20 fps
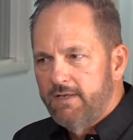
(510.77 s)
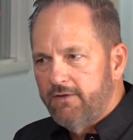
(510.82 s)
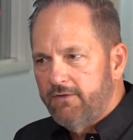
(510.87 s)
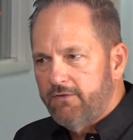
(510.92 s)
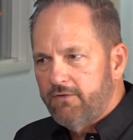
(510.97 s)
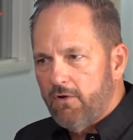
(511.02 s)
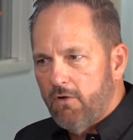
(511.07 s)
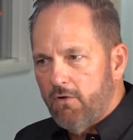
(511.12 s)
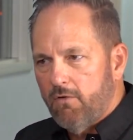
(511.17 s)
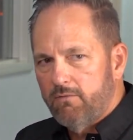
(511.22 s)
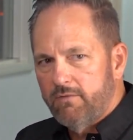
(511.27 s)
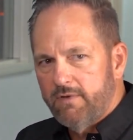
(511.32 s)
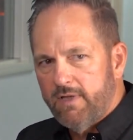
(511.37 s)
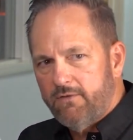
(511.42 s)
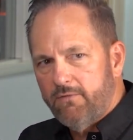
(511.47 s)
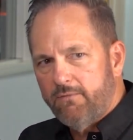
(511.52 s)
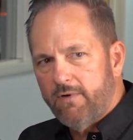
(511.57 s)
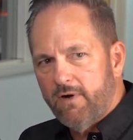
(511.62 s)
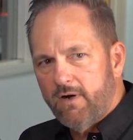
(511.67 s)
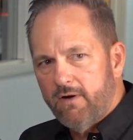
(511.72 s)
So
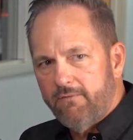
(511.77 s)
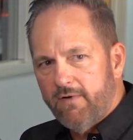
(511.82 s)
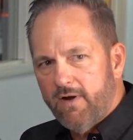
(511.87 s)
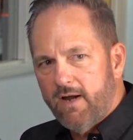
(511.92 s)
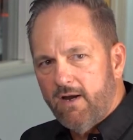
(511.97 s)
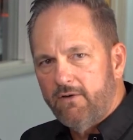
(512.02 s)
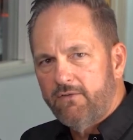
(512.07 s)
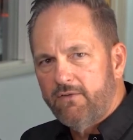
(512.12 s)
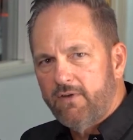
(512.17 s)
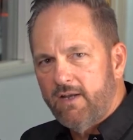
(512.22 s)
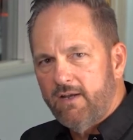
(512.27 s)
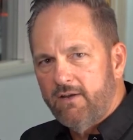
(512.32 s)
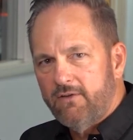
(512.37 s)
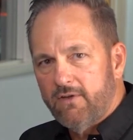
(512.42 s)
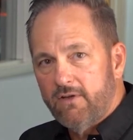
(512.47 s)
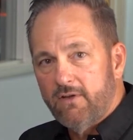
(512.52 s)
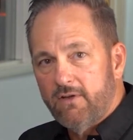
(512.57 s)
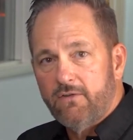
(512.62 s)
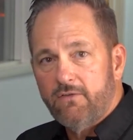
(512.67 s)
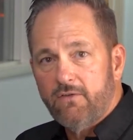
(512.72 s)
let's verify our settings in the